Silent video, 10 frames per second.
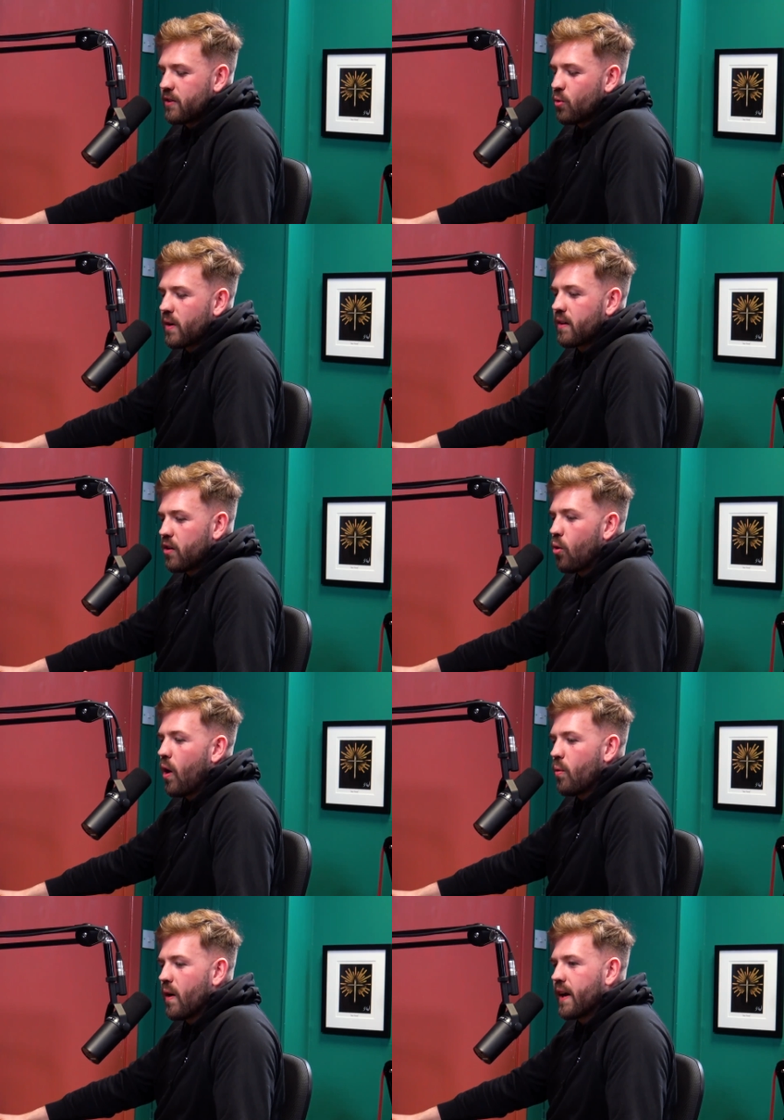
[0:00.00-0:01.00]
you go
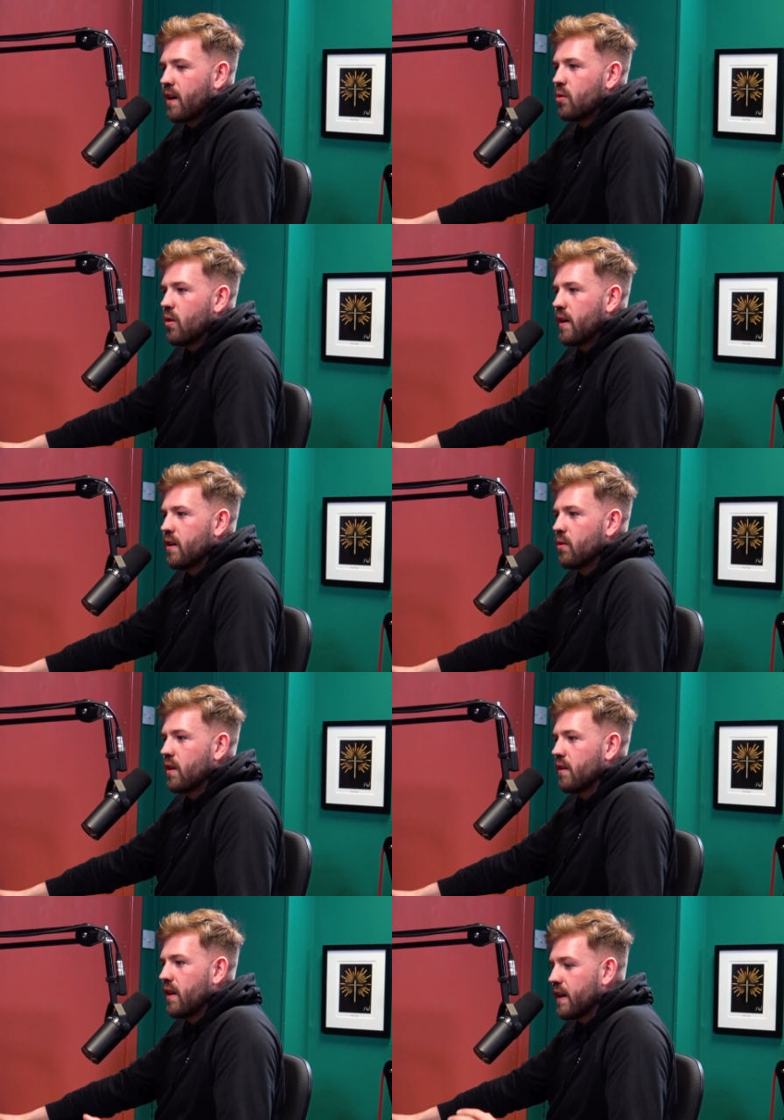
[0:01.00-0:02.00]
out with a girl and they'll
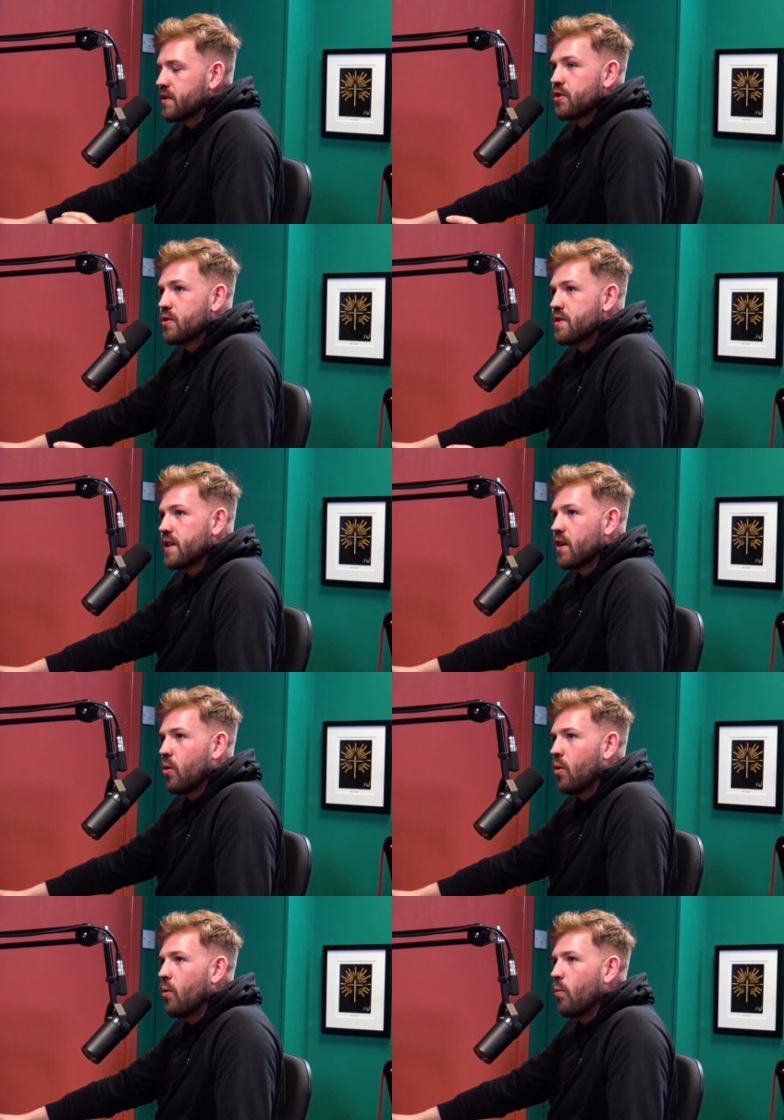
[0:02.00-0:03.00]
like as soon as they
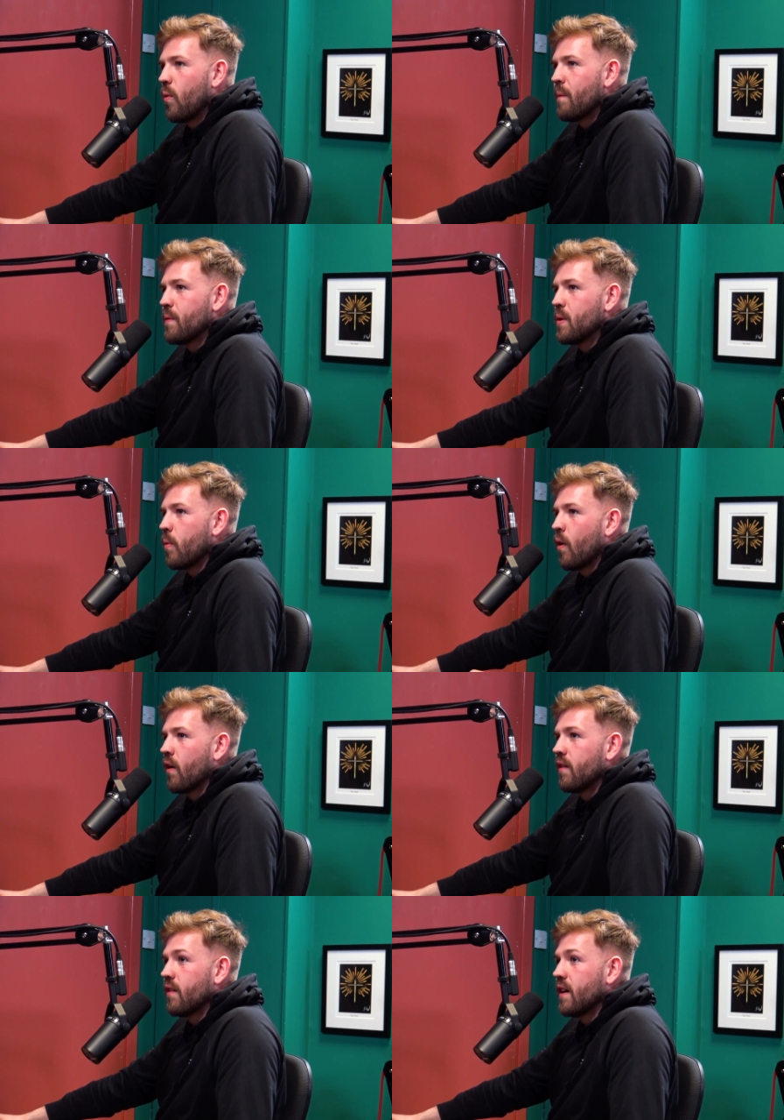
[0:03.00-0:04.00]
go, when were you
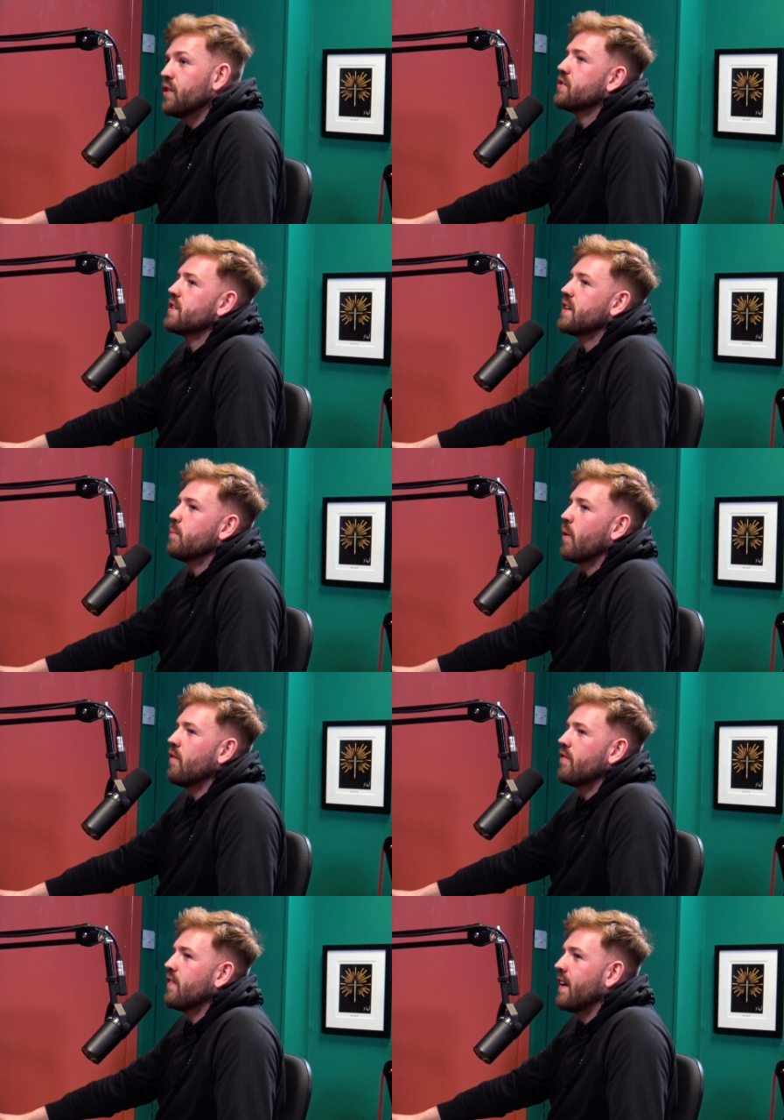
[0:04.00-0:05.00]
born? And you say the
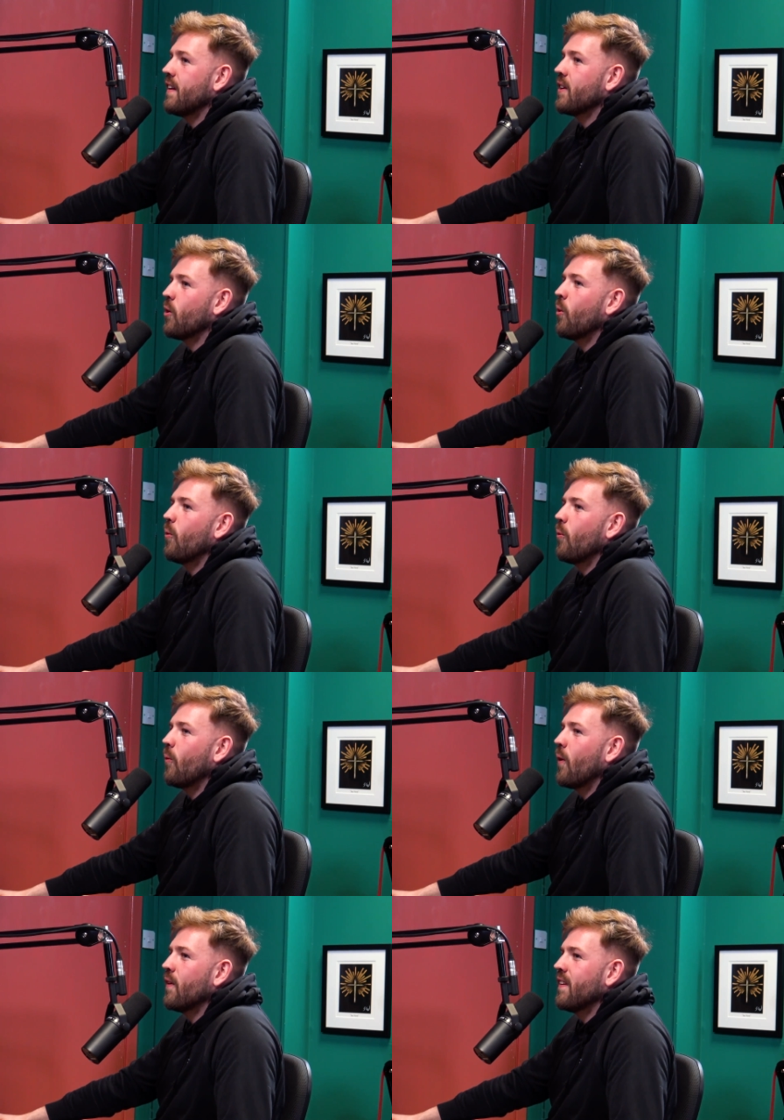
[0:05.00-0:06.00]
month, and then they go,
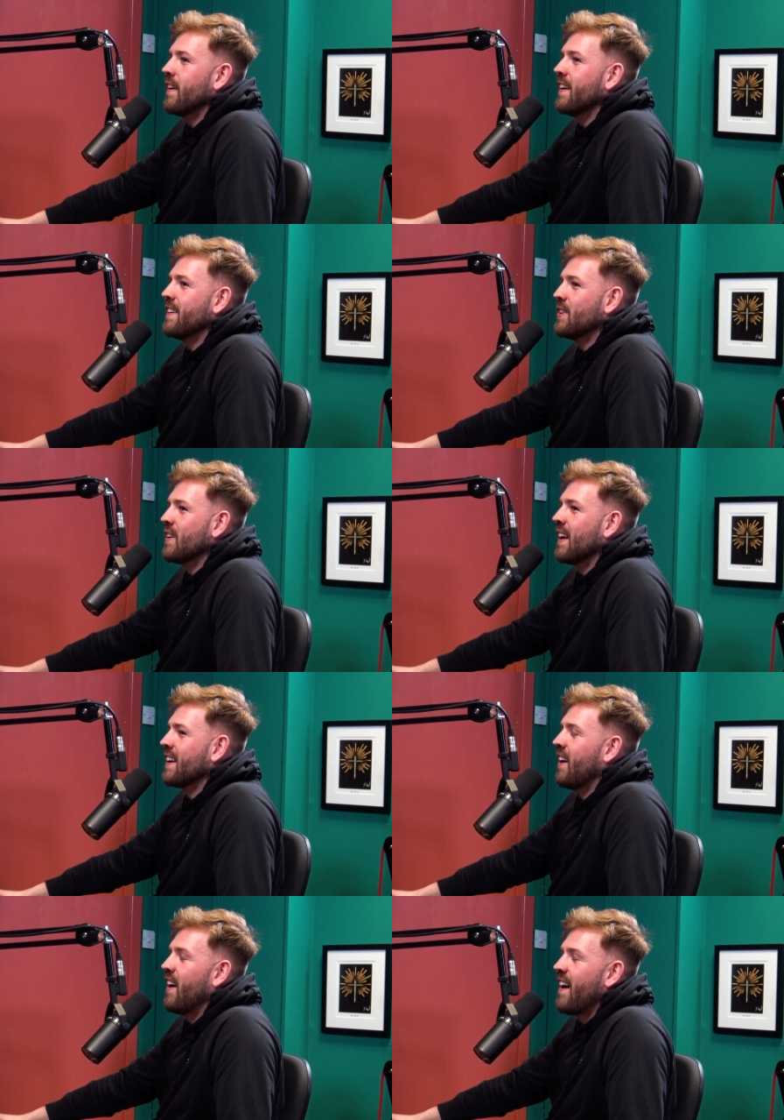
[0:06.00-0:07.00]
what day? And you're like,
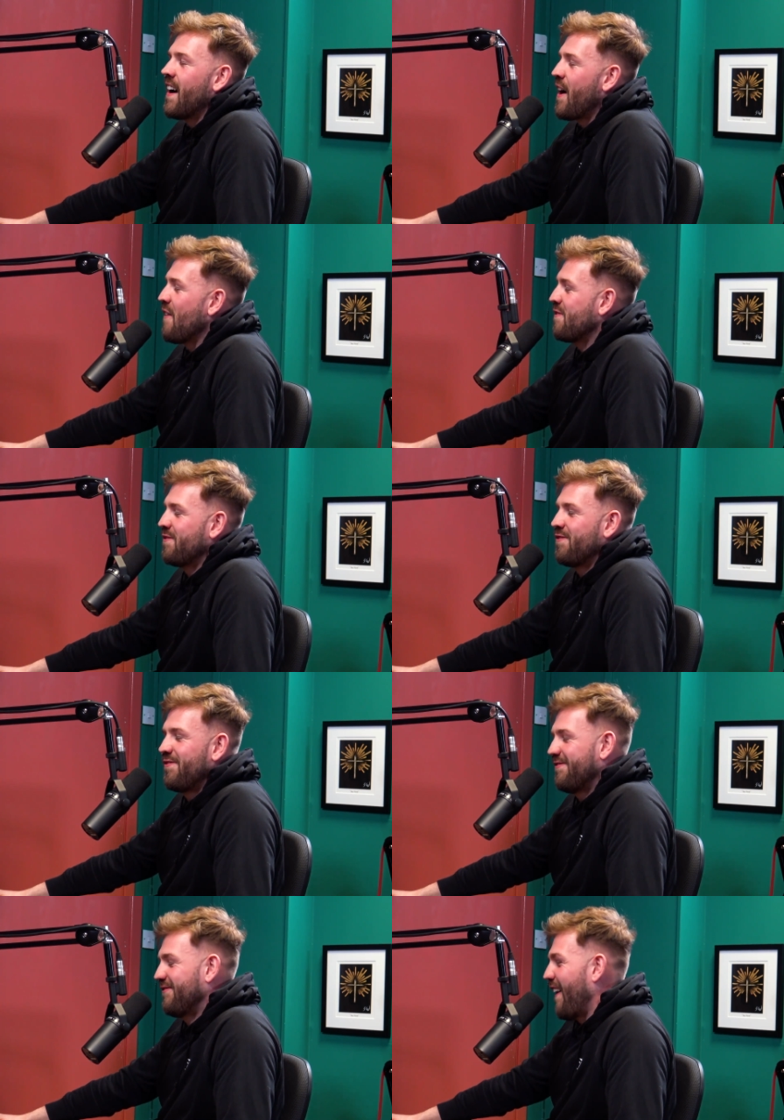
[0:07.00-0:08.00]
ah,
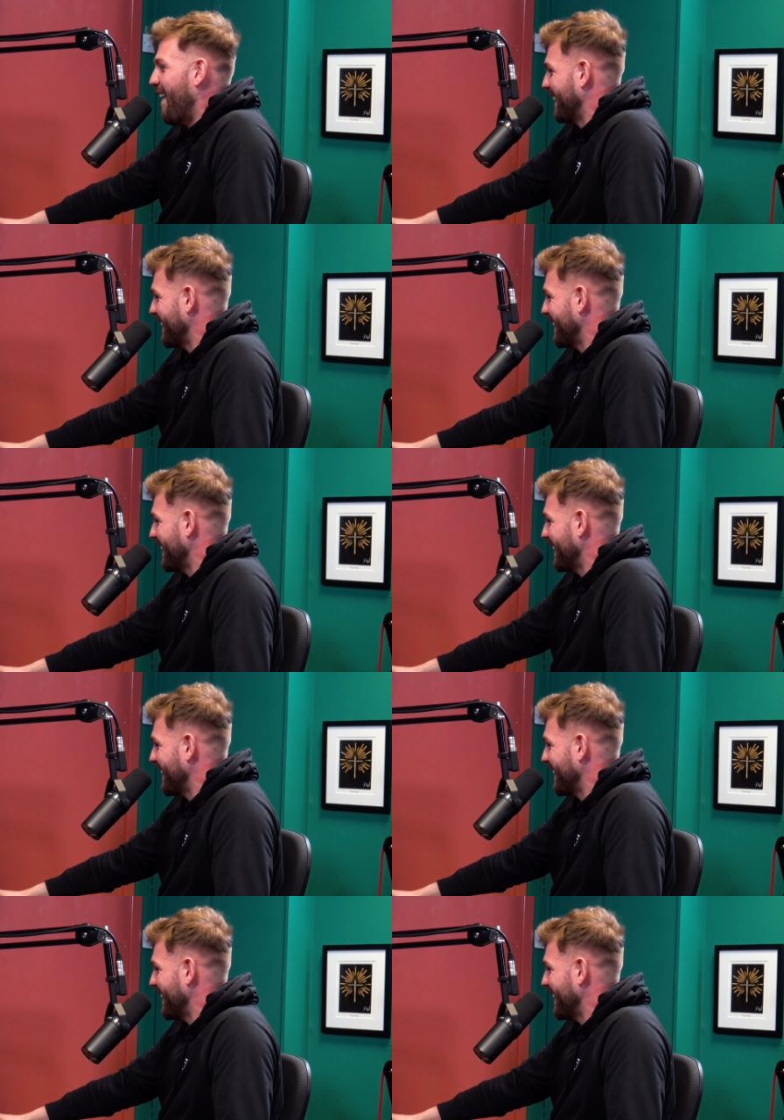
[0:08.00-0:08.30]
fuck.